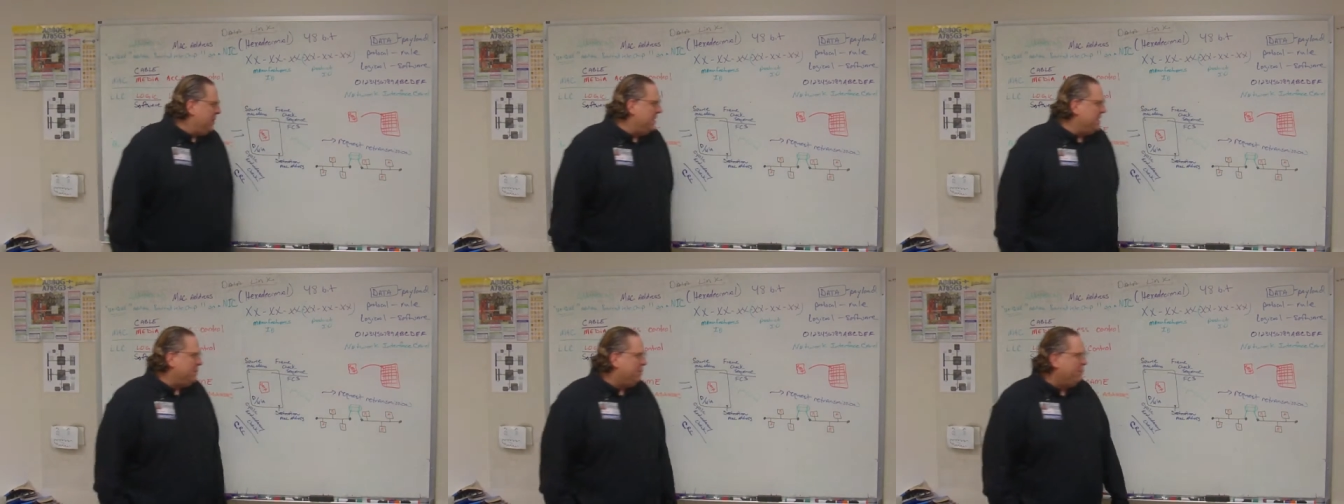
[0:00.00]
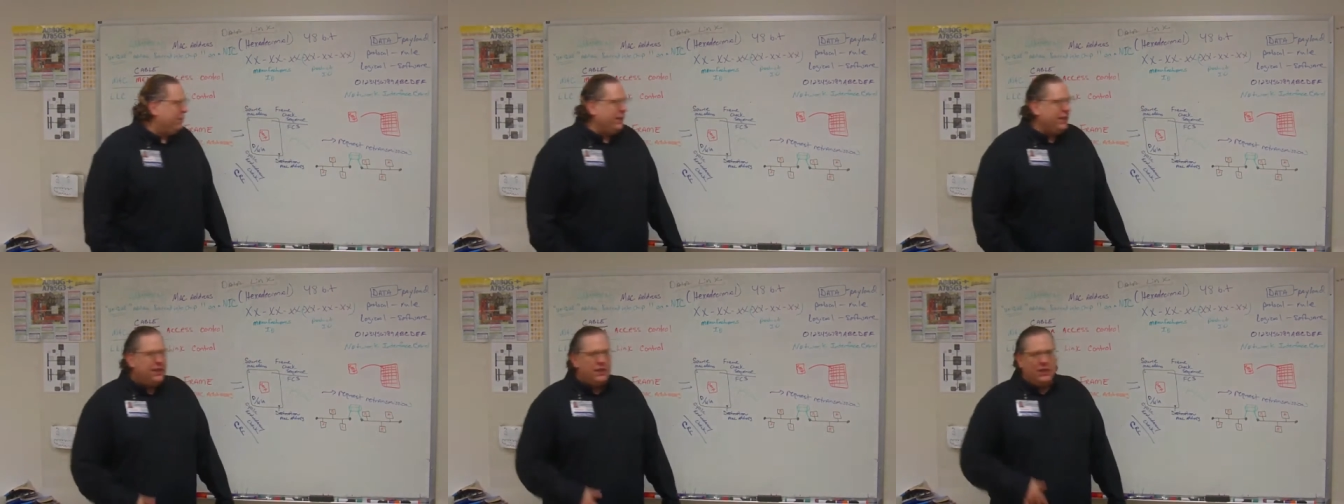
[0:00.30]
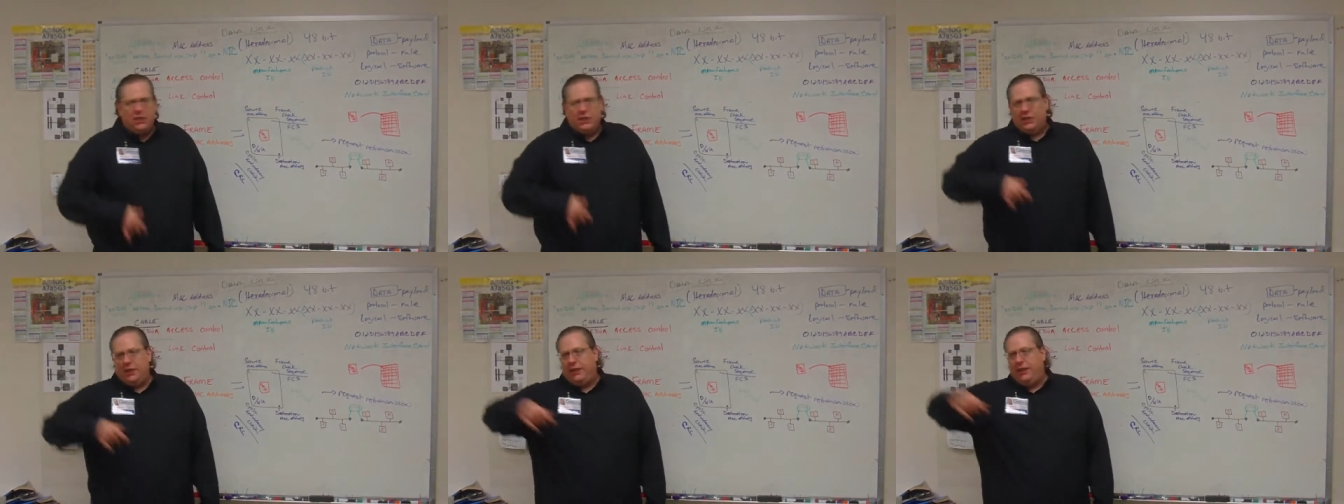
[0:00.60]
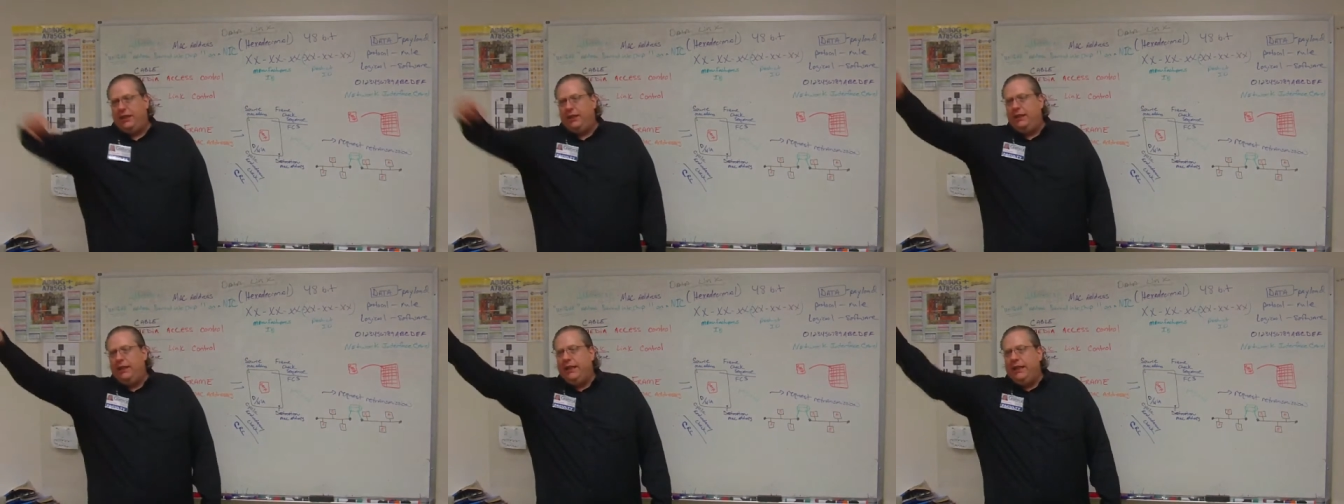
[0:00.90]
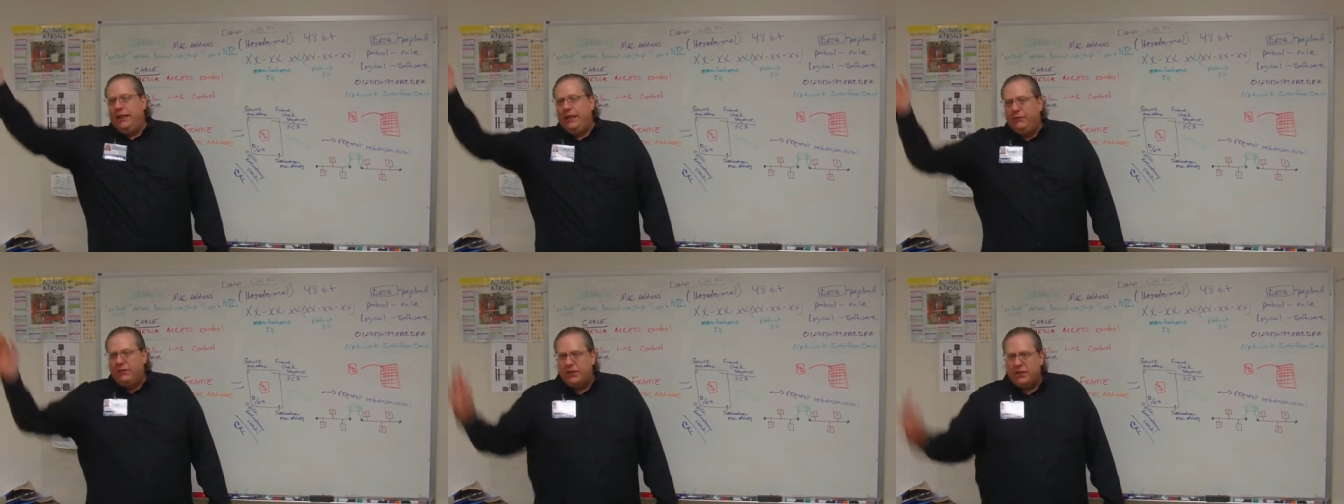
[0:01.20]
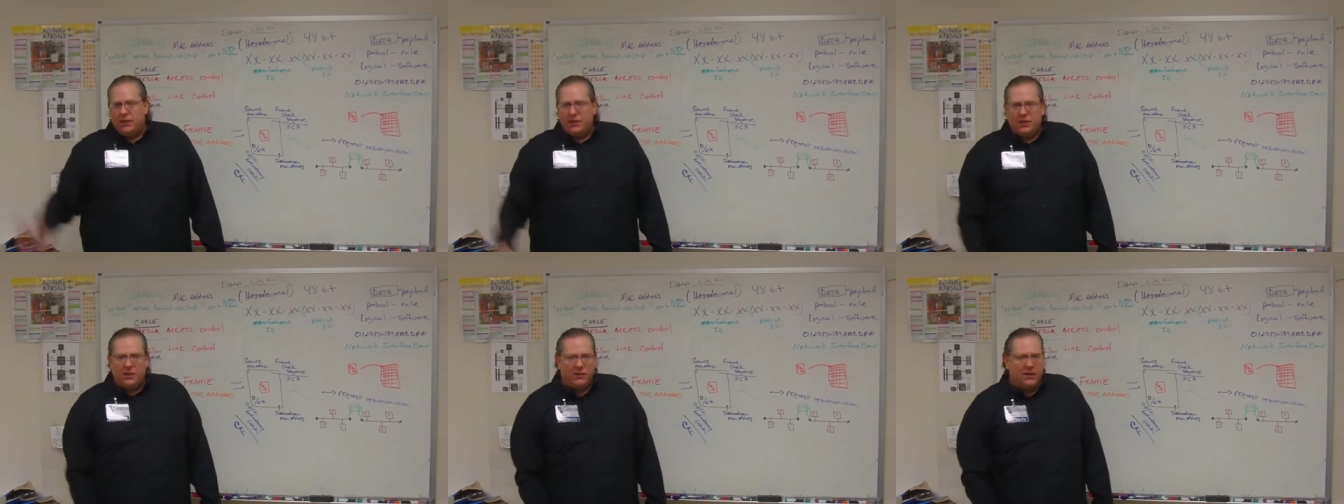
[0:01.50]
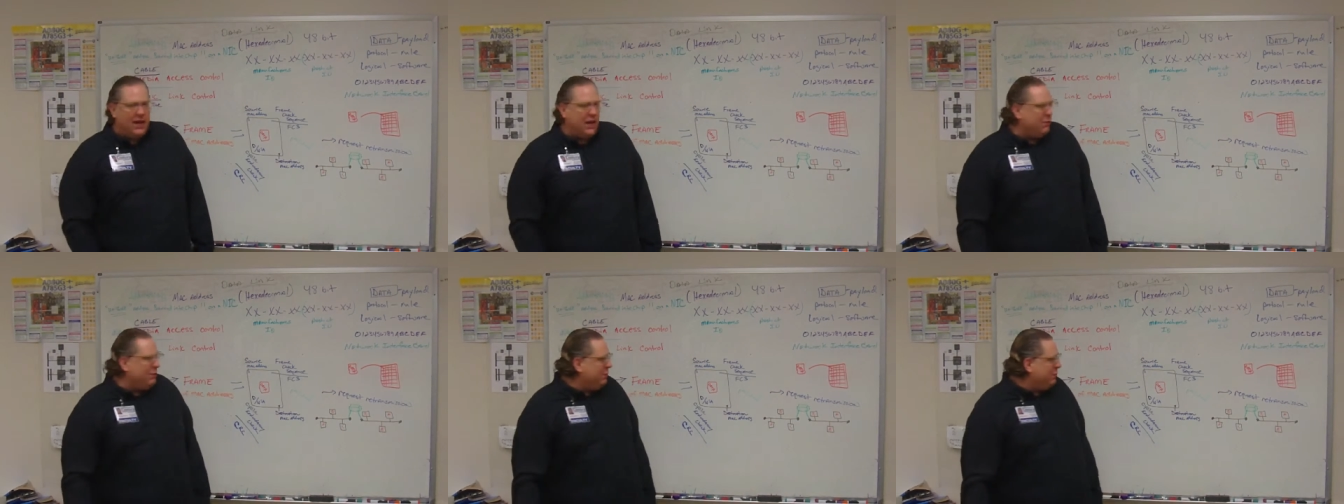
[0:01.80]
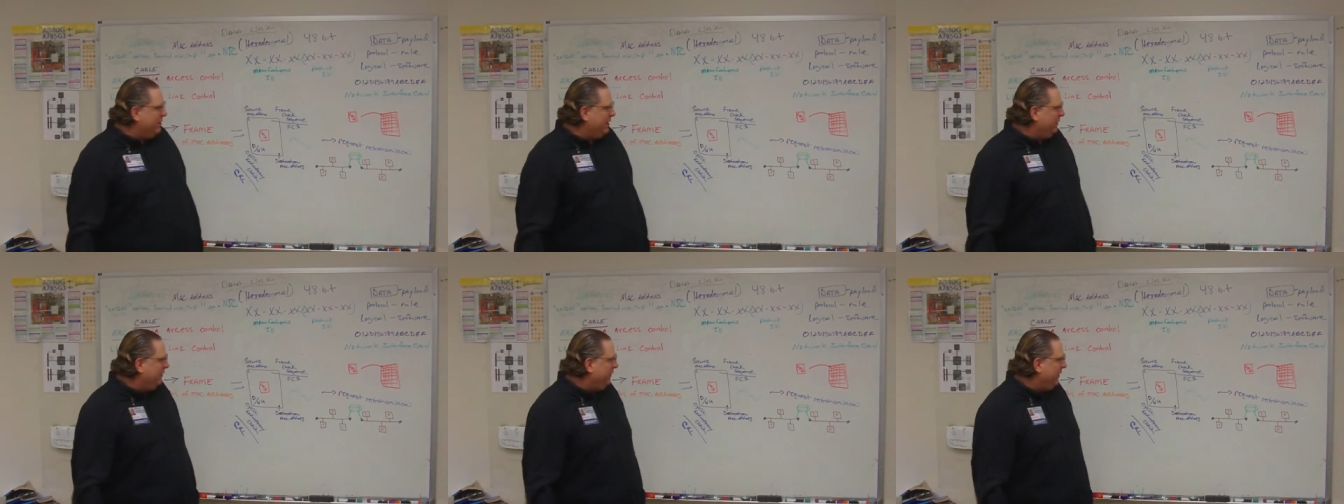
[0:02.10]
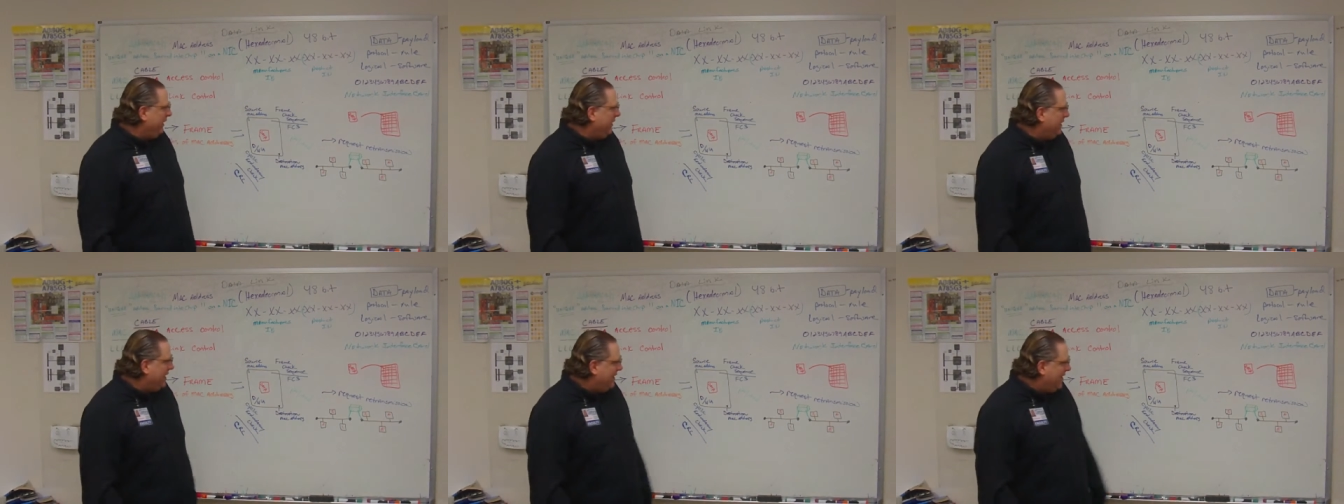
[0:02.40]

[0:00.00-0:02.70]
this bridge and he leaves, and so now we want to figure